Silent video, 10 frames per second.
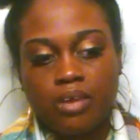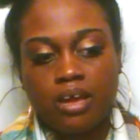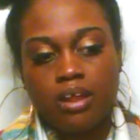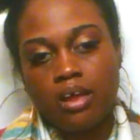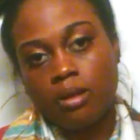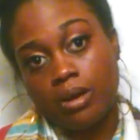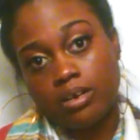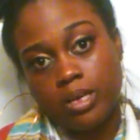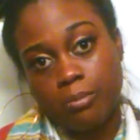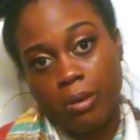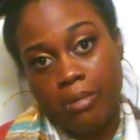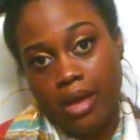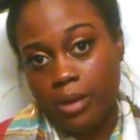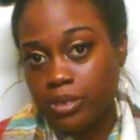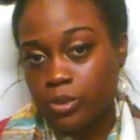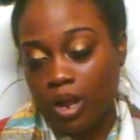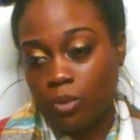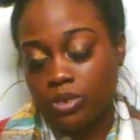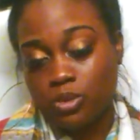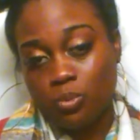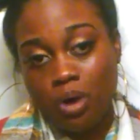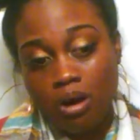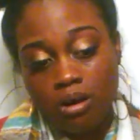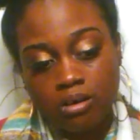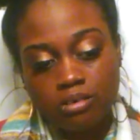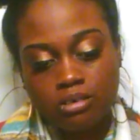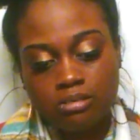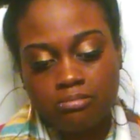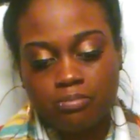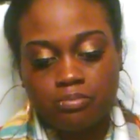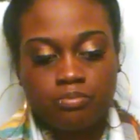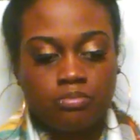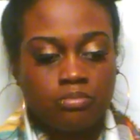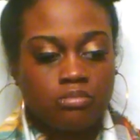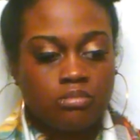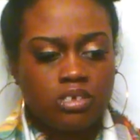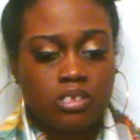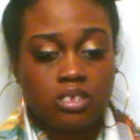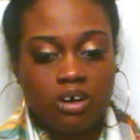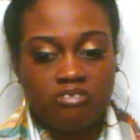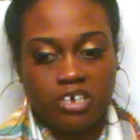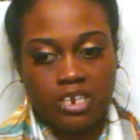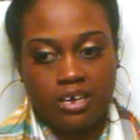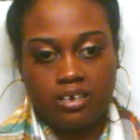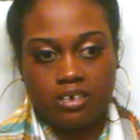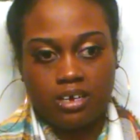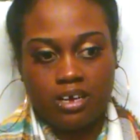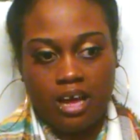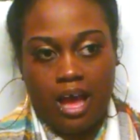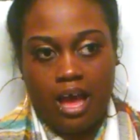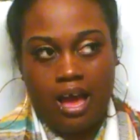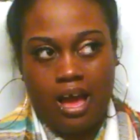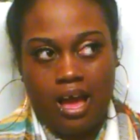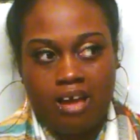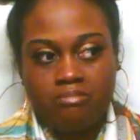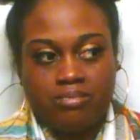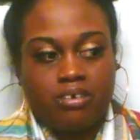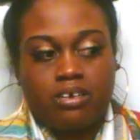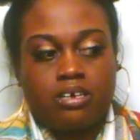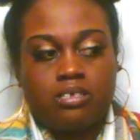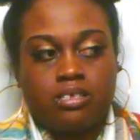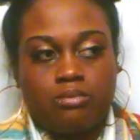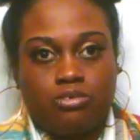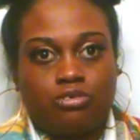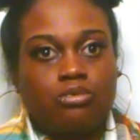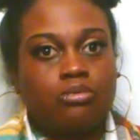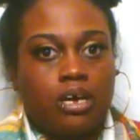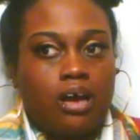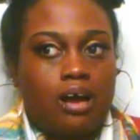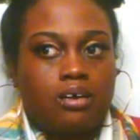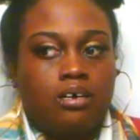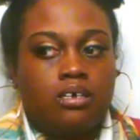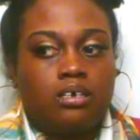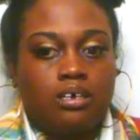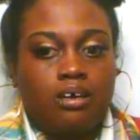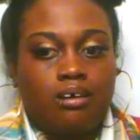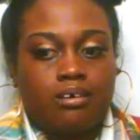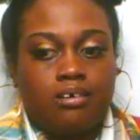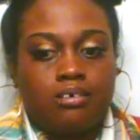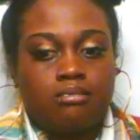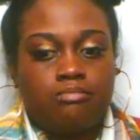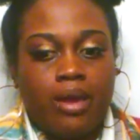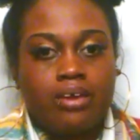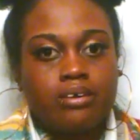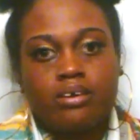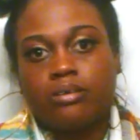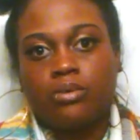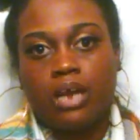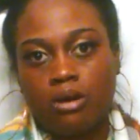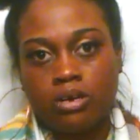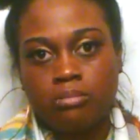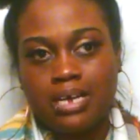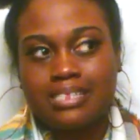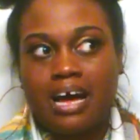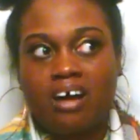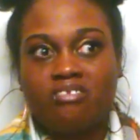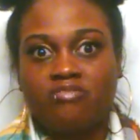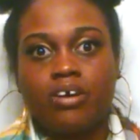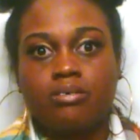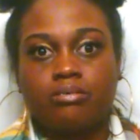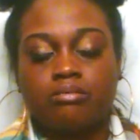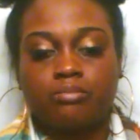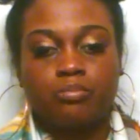I didn't have nobody to keep my baby, so I went to work. So I felt like everything that he said was true. Like, I couldn't make it without him. That's how I felt.